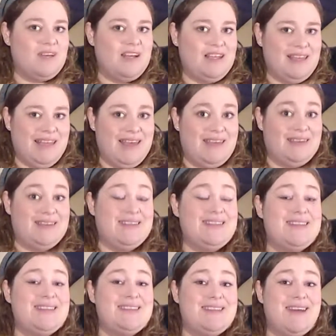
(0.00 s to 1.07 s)
Again, this
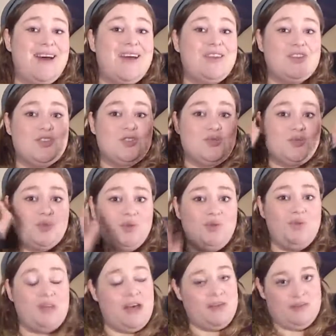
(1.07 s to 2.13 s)
is not
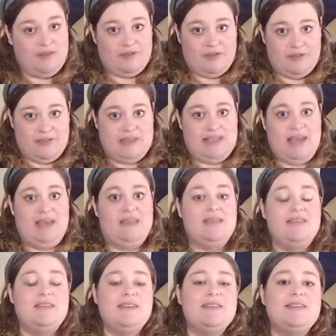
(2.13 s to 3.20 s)
true love at first
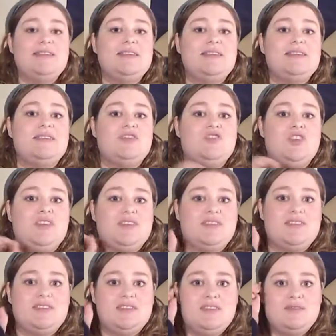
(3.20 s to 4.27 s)
sight. This is just
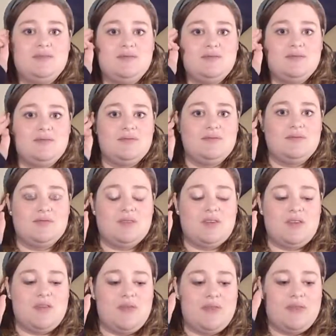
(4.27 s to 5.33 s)

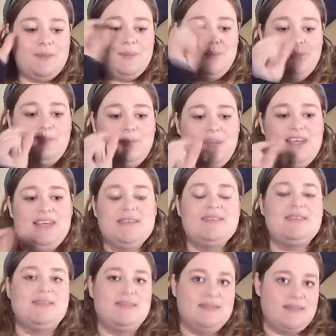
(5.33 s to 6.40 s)
the
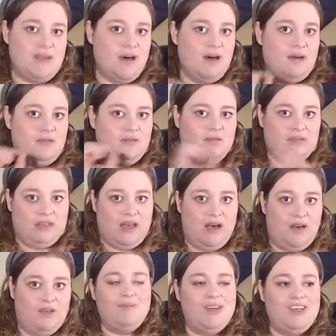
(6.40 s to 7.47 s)
pieces of
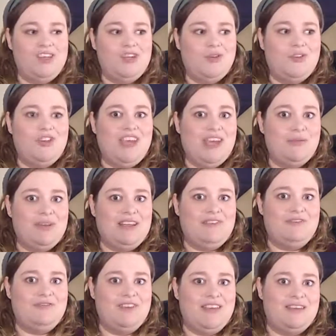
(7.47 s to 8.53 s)
love. But, you can't really
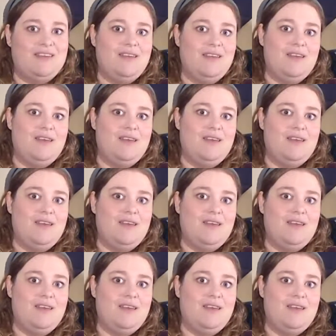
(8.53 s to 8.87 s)
fit